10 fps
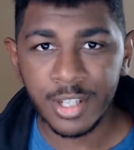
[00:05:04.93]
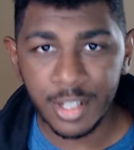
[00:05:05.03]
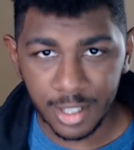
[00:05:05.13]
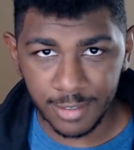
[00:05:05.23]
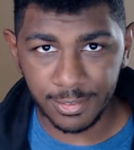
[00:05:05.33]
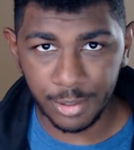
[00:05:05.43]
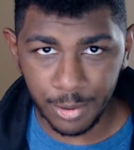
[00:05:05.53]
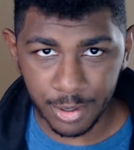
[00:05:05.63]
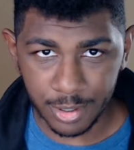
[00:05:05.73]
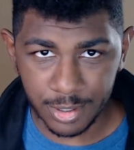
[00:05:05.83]
of
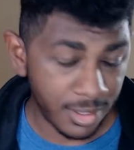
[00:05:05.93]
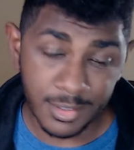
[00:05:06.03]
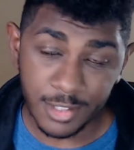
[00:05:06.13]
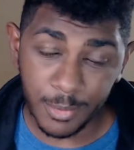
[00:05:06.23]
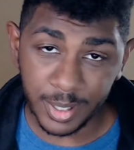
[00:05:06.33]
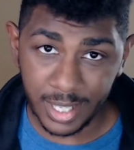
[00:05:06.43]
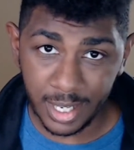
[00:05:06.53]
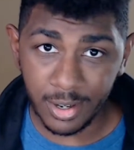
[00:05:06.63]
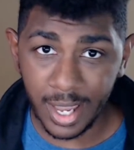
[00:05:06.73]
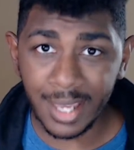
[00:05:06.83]
lures. So
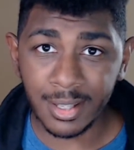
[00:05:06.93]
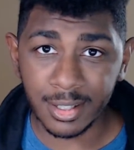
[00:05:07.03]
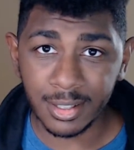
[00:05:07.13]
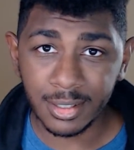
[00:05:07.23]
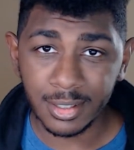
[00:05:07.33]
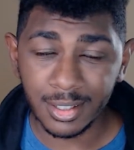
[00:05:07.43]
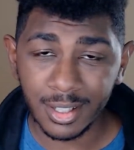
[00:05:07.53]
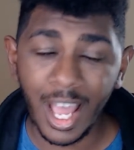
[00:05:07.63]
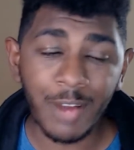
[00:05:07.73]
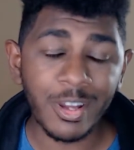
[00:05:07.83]
beginner angler,
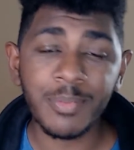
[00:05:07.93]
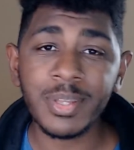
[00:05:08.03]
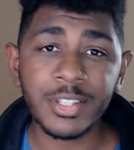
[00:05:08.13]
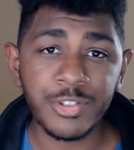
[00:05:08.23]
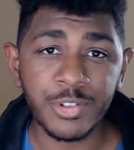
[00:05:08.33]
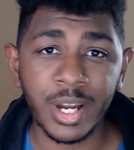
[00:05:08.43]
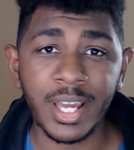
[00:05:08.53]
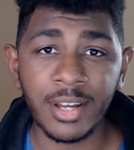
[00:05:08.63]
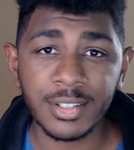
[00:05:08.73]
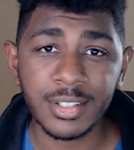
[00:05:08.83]
I recommend that you try
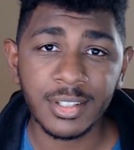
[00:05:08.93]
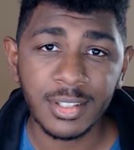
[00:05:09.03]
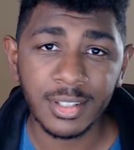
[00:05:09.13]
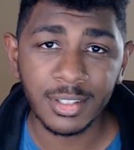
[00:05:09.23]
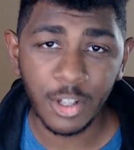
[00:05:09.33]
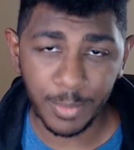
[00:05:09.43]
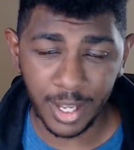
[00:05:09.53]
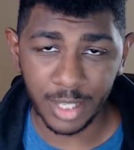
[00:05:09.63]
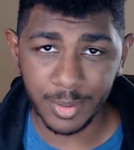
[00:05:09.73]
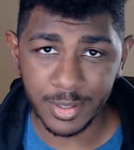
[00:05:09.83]
out
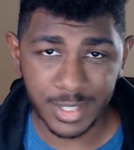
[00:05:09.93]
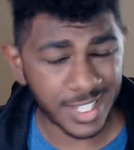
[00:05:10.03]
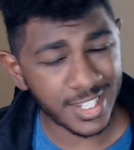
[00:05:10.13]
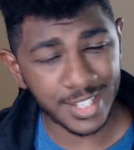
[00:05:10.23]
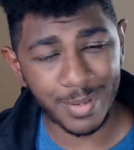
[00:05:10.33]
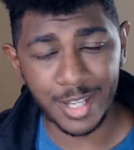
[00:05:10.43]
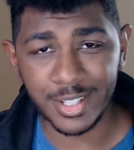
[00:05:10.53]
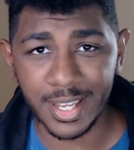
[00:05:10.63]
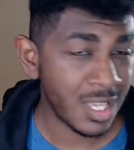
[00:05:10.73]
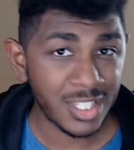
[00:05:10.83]
copolymer, 6 to 8 pound
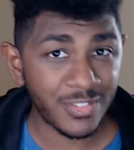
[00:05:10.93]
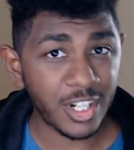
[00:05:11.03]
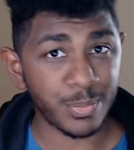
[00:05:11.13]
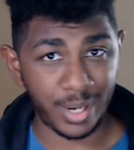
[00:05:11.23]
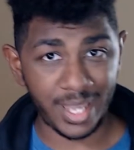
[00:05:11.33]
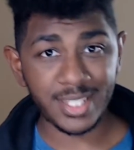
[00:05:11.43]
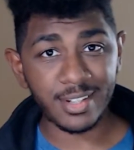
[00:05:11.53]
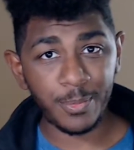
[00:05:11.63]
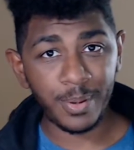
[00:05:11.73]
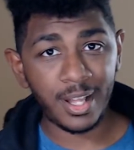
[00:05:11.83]
test. As far as brands of
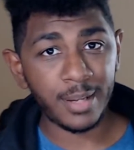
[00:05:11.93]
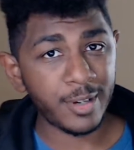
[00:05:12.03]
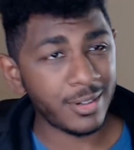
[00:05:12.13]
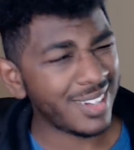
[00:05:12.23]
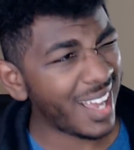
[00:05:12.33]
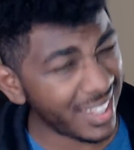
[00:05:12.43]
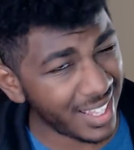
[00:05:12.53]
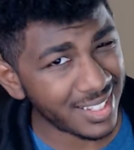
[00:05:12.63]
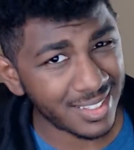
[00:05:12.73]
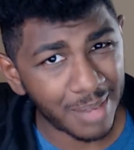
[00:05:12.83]
copolymer,
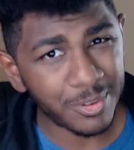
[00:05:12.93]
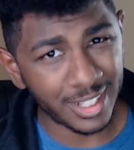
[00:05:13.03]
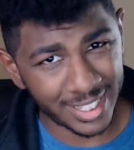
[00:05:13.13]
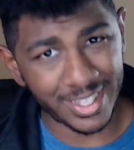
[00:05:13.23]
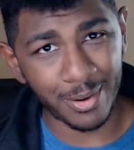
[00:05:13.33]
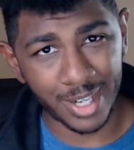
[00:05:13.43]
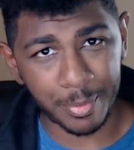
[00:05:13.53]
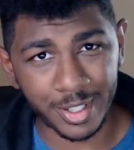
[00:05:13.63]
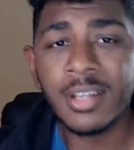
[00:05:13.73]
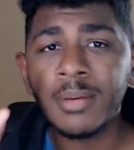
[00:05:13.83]
I'm gonna leave that one up
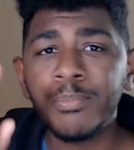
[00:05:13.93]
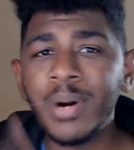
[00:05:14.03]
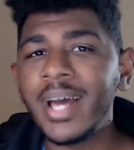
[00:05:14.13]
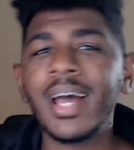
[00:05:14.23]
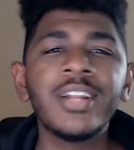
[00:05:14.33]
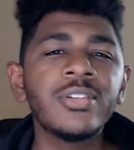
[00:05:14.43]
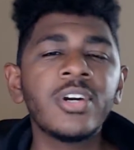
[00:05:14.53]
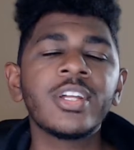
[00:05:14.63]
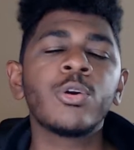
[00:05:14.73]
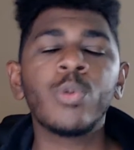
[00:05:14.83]
to you. But I do
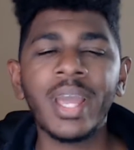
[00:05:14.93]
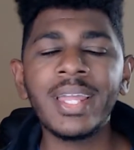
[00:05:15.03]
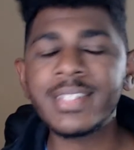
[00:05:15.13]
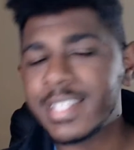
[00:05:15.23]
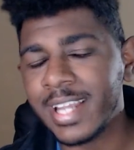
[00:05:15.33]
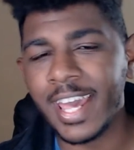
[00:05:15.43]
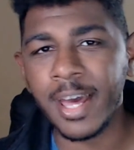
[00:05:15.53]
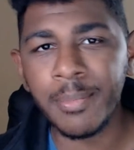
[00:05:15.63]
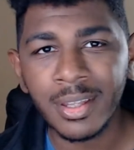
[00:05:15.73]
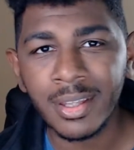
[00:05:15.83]
know that Grand
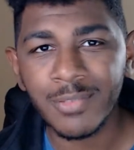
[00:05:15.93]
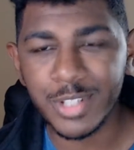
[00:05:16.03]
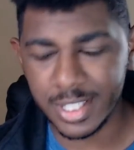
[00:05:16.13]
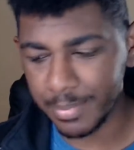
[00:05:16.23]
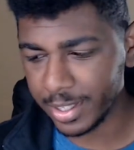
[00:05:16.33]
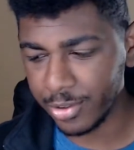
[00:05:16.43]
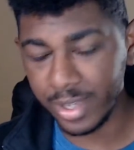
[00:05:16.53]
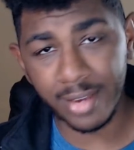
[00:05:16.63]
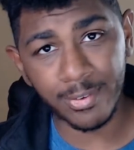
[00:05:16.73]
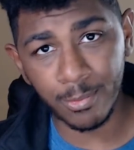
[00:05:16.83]
Slam, which is something you can
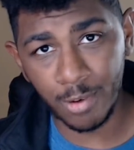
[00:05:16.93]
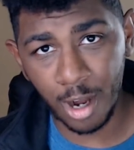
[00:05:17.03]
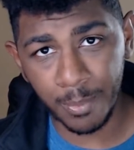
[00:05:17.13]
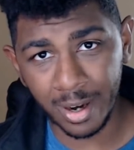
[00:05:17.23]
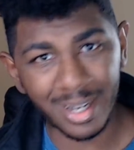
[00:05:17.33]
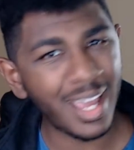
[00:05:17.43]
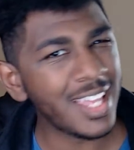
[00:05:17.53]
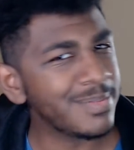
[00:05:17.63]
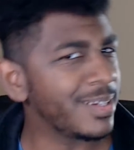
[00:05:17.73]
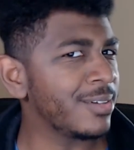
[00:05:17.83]
get from Walmart,
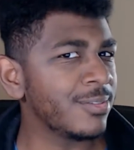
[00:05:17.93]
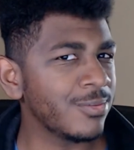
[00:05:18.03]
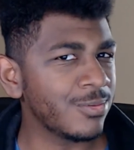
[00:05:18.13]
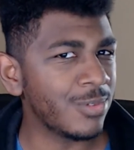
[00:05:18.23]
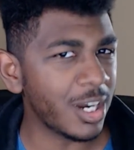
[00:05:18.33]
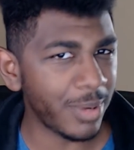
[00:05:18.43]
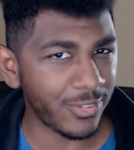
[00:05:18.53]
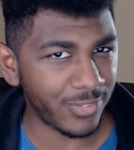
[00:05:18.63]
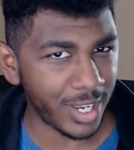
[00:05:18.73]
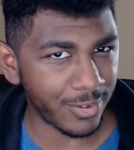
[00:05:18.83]
has been one of my
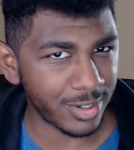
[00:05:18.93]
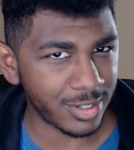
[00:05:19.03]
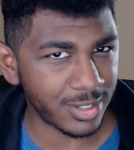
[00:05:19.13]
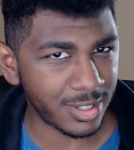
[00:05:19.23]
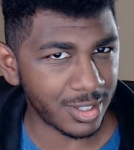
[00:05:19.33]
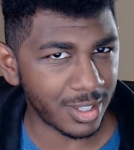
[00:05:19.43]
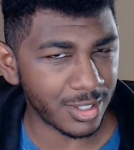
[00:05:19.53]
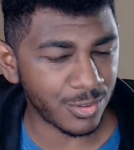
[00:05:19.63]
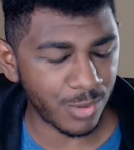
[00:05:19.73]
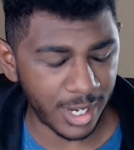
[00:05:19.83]
favorites
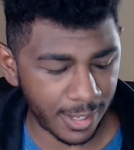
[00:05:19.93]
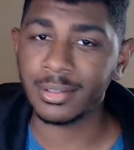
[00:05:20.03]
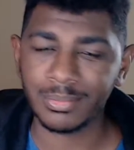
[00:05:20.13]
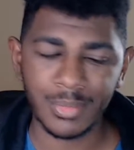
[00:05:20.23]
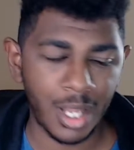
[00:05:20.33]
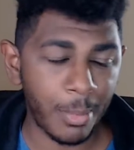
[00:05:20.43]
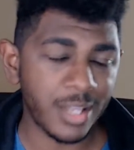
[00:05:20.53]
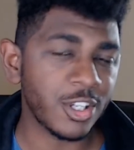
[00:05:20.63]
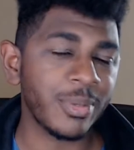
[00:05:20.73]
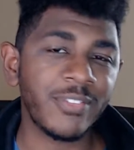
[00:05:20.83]
as well. I'm
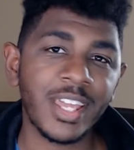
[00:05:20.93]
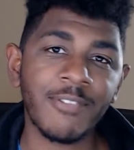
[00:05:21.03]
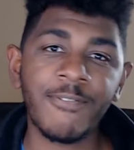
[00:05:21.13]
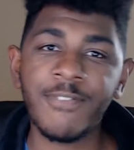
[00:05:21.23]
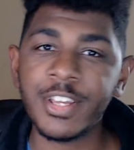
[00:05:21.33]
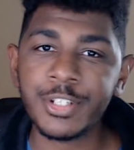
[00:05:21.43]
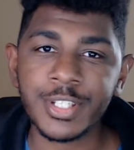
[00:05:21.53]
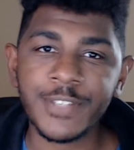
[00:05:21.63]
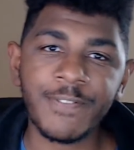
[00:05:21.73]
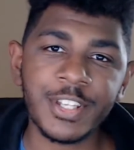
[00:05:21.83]
also a big fan of
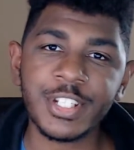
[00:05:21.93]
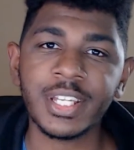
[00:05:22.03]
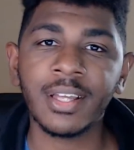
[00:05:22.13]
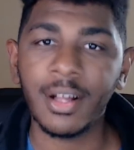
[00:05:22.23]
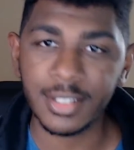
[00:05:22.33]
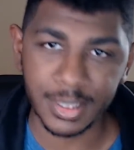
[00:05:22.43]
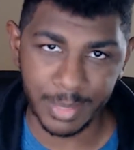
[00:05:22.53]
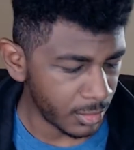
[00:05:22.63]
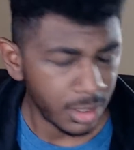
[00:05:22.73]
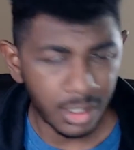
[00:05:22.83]
Vicious Fishing
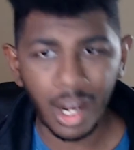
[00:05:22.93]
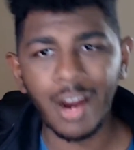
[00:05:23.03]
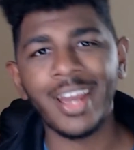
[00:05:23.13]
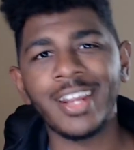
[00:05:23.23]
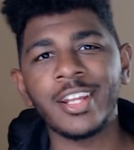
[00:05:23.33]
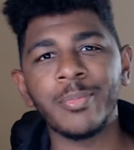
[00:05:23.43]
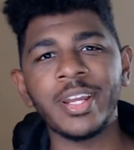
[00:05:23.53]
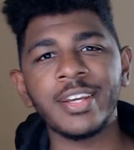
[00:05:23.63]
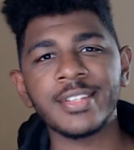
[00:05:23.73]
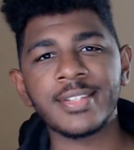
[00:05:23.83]
Ultimate. All right,
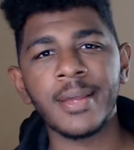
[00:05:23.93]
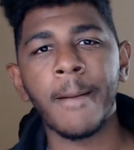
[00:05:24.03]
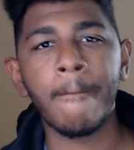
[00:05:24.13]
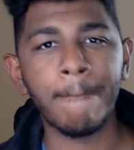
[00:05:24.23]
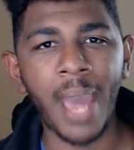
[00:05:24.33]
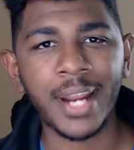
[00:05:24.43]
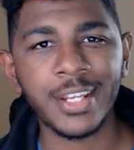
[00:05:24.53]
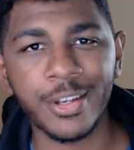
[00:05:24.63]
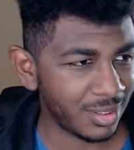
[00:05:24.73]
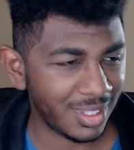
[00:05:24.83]
intermediates, back to
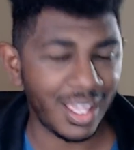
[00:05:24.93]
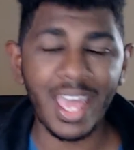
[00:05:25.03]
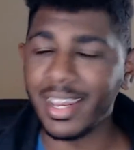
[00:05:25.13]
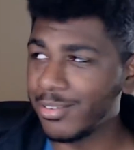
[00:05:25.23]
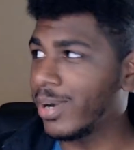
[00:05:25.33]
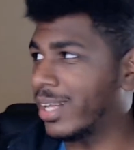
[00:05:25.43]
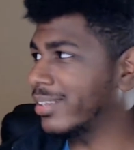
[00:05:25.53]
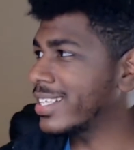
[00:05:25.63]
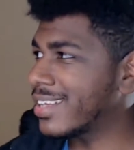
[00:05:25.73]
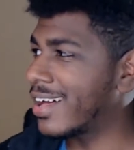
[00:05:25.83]
you. And well,
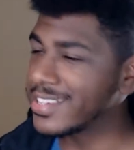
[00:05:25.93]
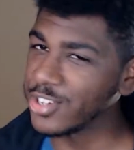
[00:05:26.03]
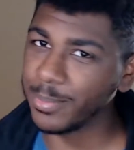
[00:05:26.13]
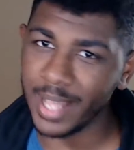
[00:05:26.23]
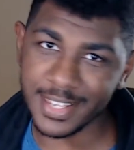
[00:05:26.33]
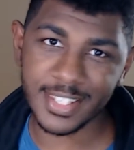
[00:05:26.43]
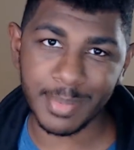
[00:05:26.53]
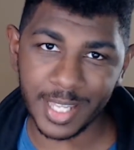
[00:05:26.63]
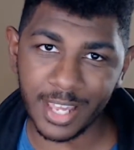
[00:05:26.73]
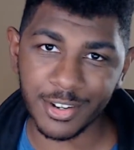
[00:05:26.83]
this also applies to the
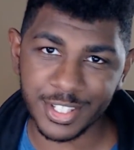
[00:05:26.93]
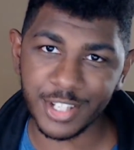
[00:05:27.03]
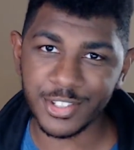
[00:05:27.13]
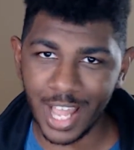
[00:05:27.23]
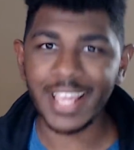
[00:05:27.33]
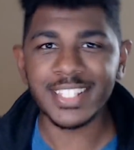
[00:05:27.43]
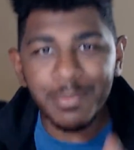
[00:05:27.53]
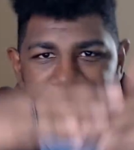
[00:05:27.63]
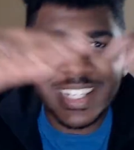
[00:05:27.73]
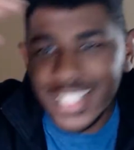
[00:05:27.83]
beginners too, so I guess
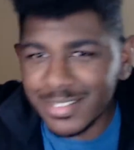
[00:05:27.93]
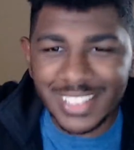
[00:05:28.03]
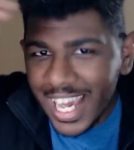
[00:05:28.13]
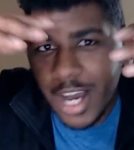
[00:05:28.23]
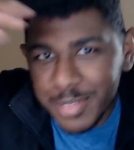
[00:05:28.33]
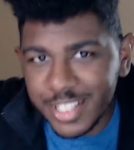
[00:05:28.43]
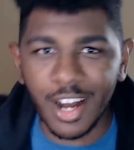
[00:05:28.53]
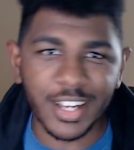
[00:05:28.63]
I'm just talking to